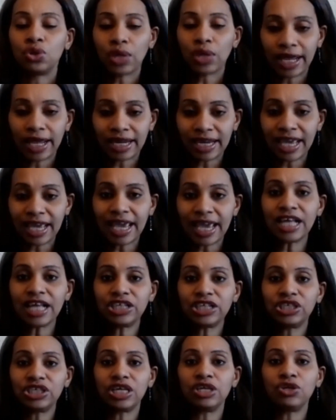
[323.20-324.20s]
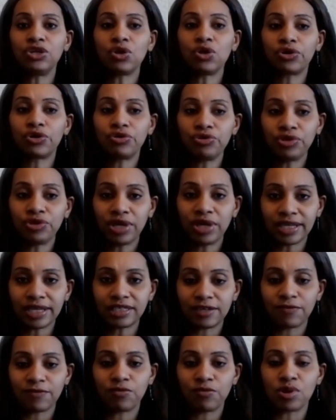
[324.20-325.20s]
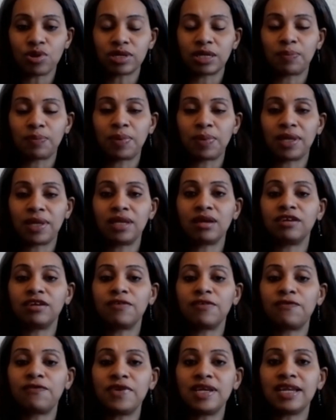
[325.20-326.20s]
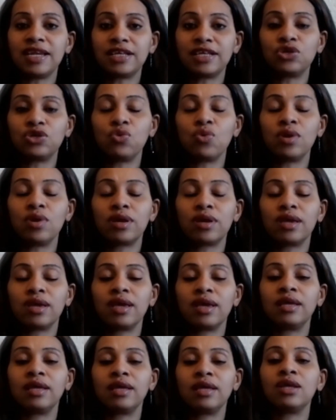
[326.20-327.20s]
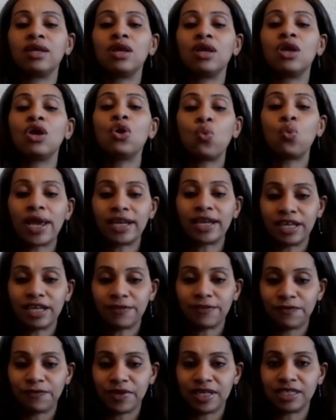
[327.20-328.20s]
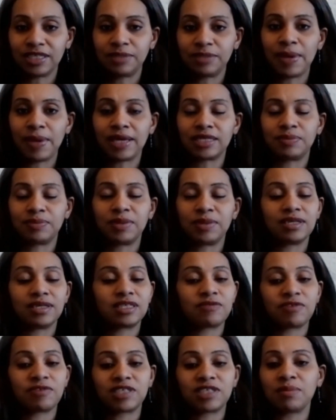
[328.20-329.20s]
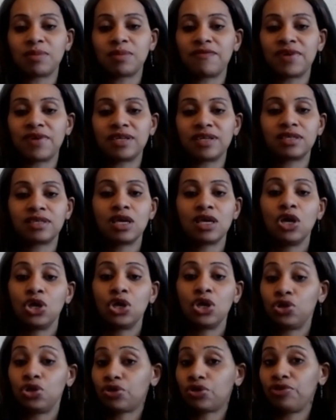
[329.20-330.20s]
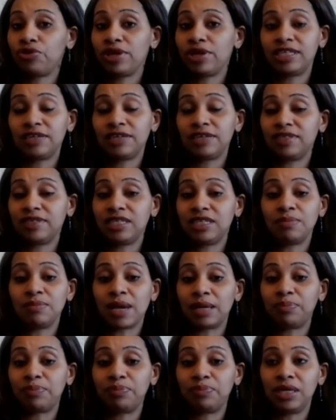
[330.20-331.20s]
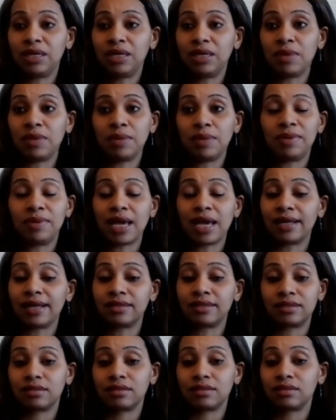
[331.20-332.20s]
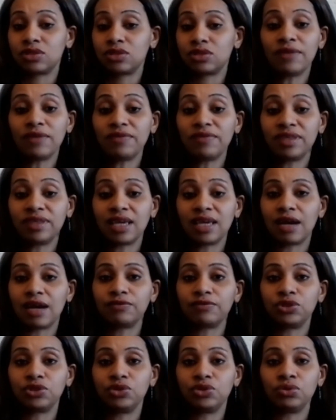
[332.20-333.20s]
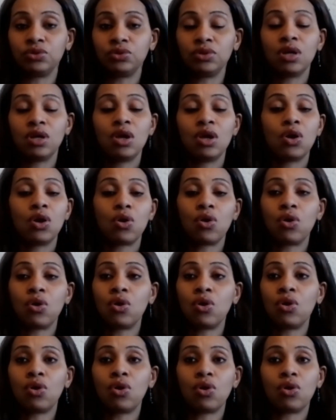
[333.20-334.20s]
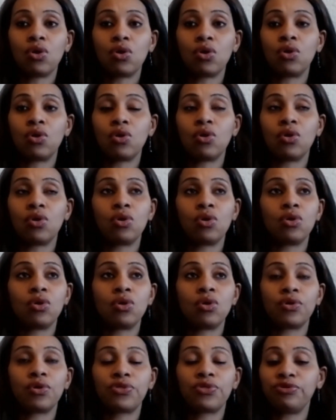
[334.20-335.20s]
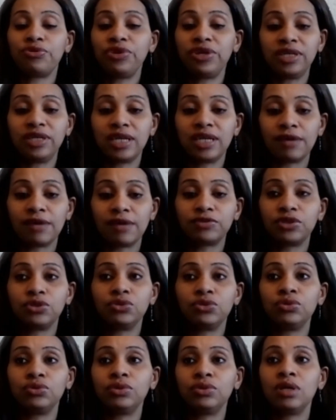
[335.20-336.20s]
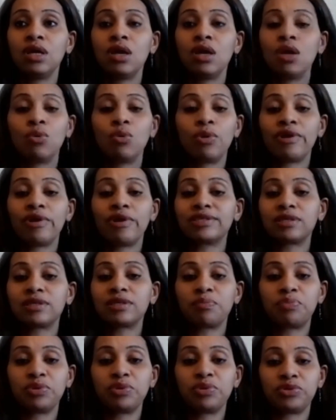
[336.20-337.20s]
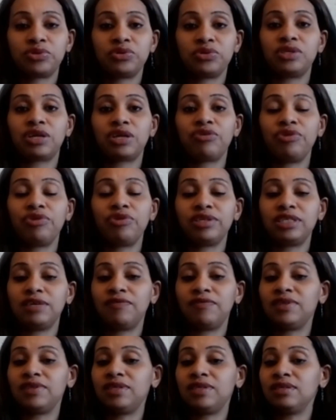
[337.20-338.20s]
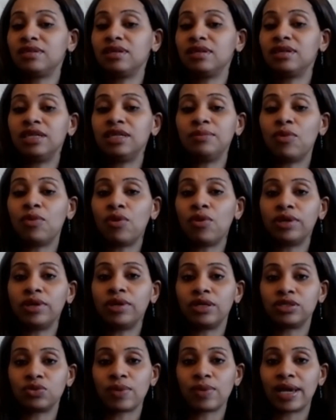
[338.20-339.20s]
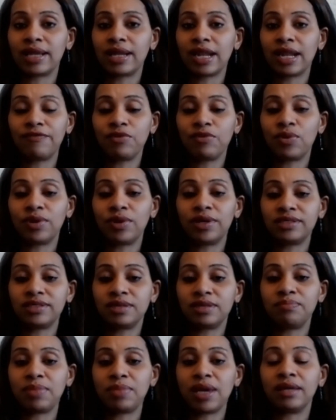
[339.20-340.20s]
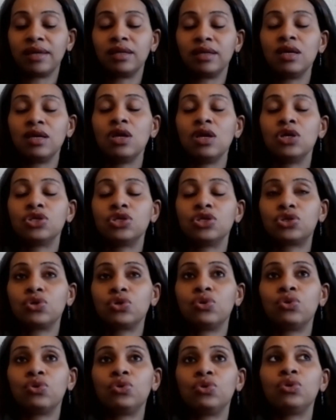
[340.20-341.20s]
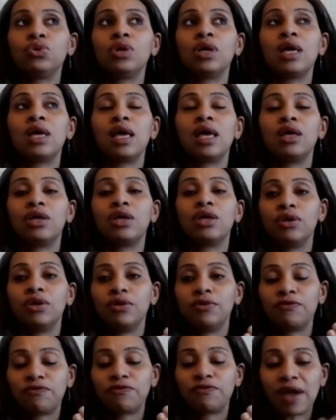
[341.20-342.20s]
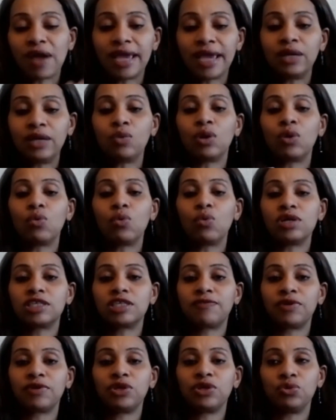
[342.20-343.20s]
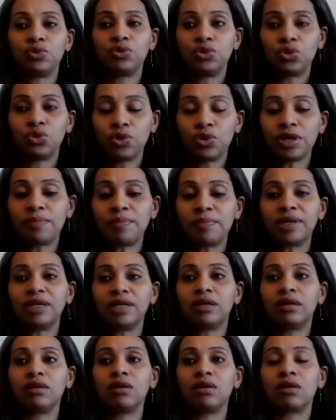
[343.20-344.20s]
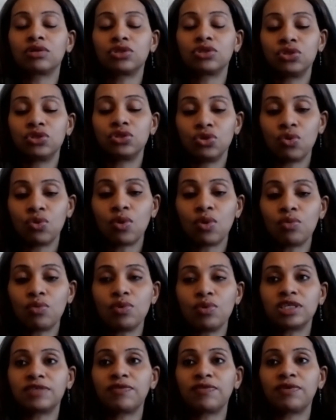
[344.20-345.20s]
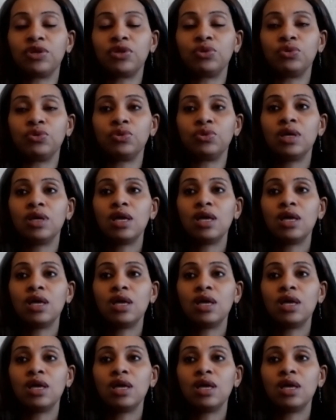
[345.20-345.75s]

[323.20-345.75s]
engage in your creative work depending on the field that you're working in when it feels best, because for some of us your creativity might peak maybe at 12 in the afternoon or 3 in the afternoon, whereas some persons their creativity is early mornings while everyone is in bed. So find what works for you, know your body clock to know what works for you